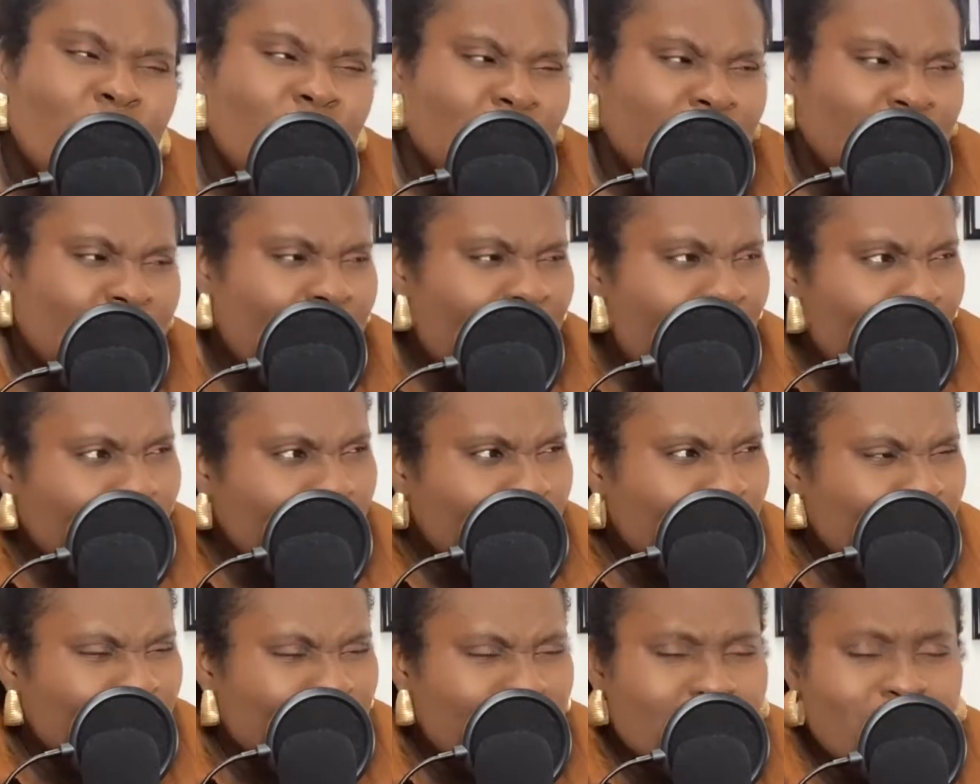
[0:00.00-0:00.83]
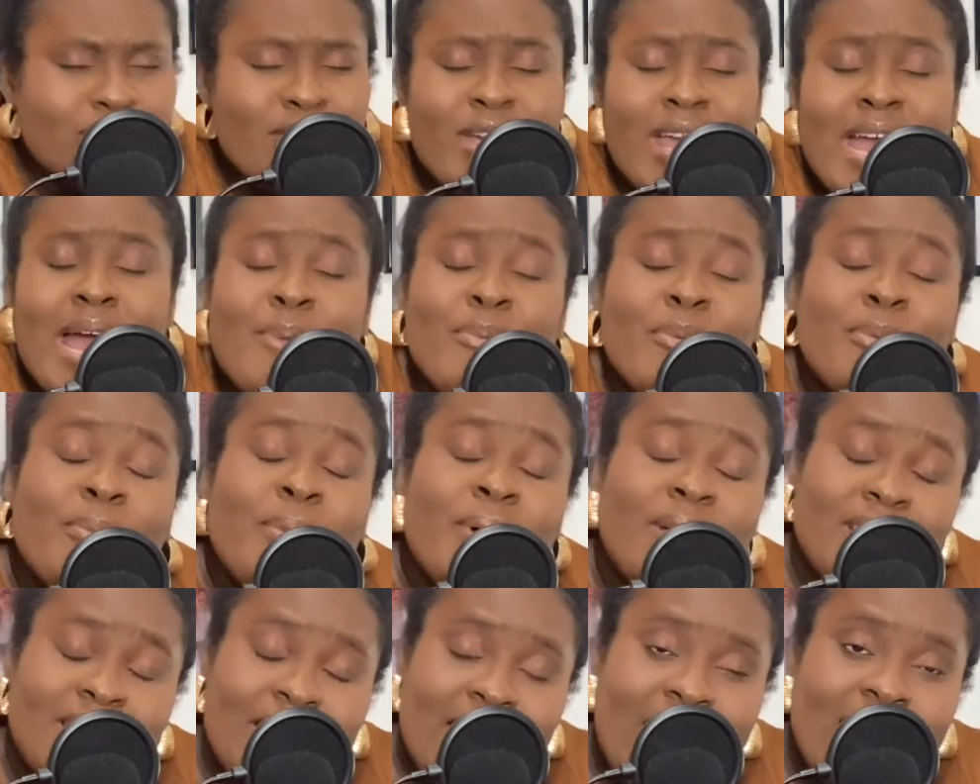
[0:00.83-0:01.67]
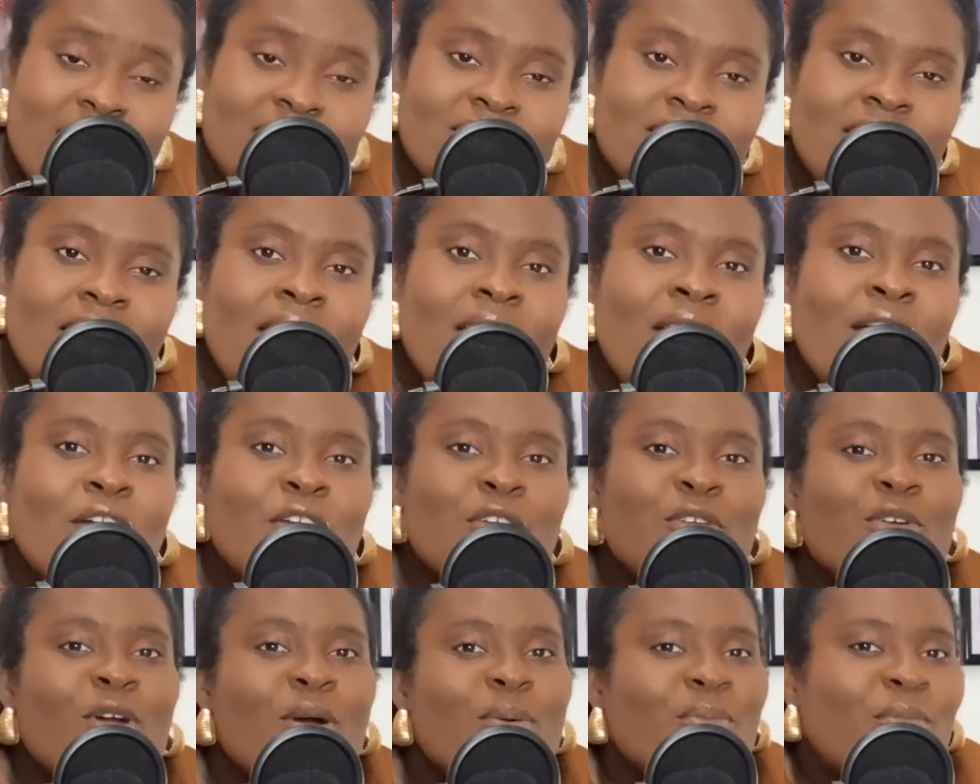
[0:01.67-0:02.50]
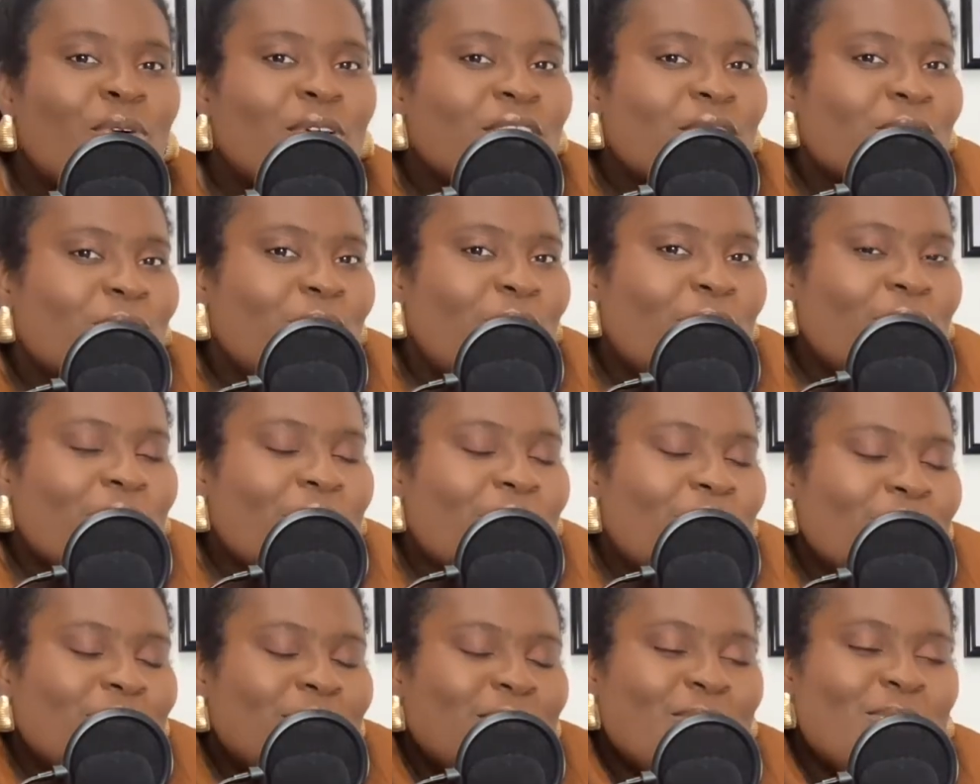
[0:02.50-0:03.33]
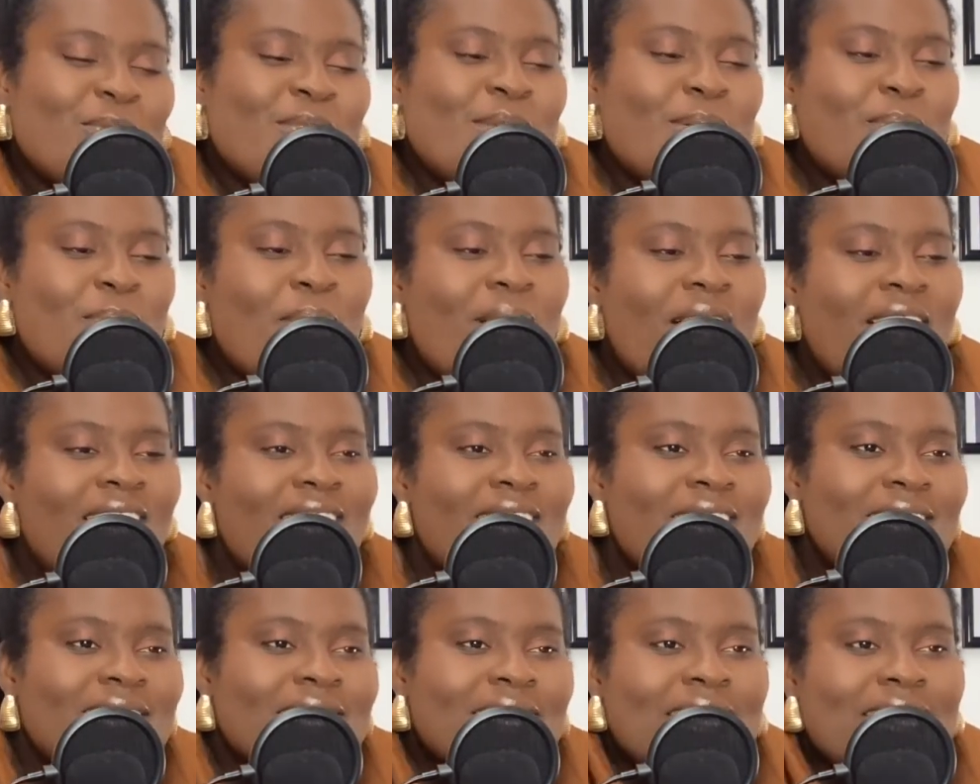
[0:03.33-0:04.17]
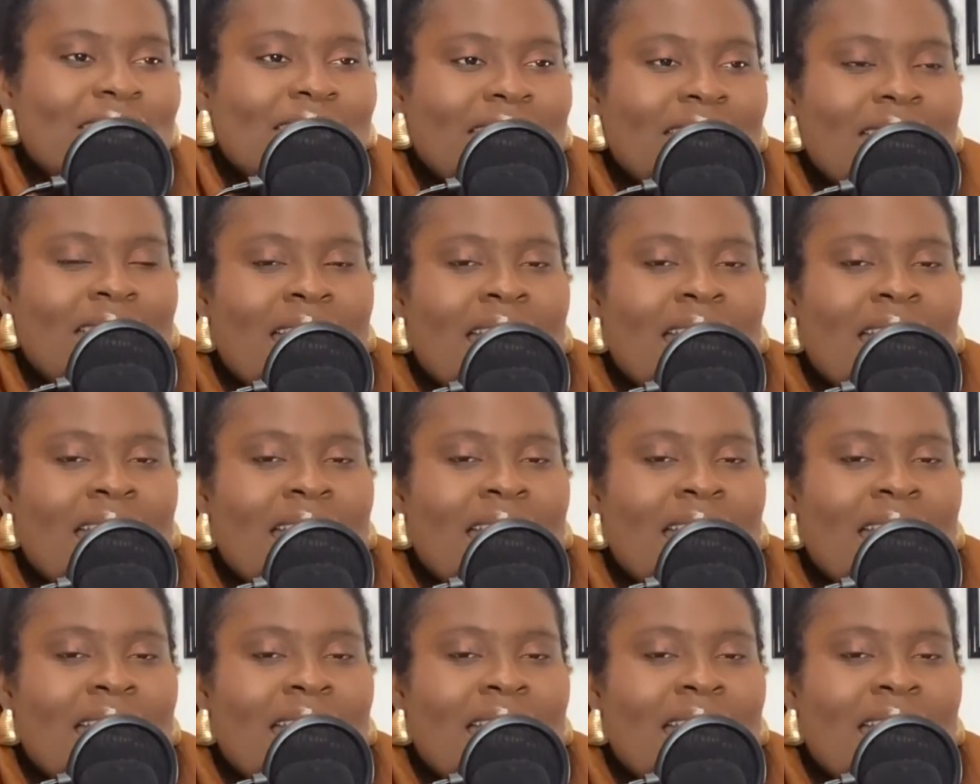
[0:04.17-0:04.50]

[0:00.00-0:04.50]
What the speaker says: Apple Podcast, you are more than welcome to the party.